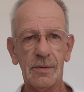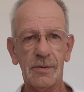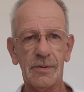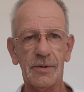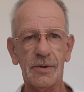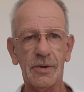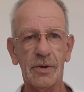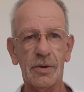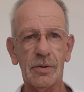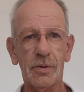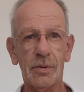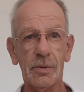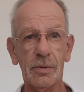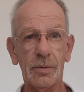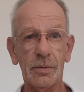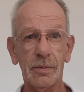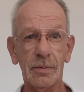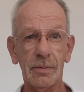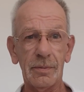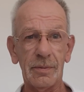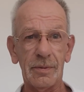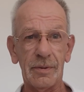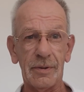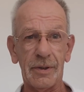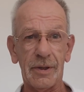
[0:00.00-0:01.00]
So
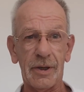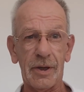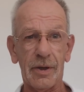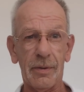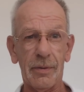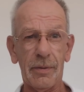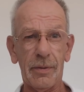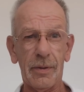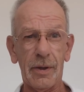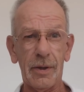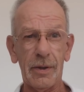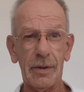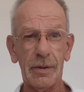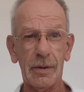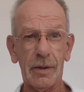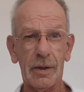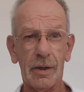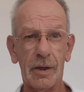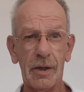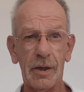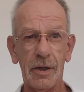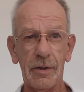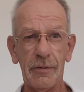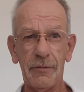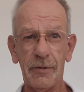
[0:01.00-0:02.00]
now that
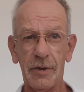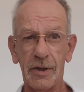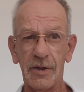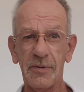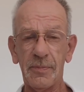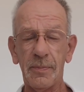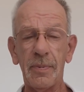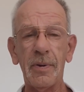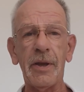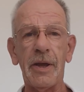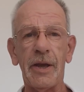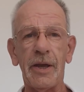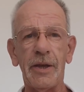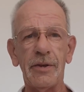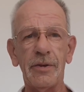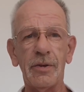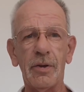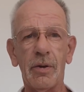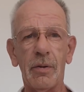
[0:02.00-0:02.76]
I have explained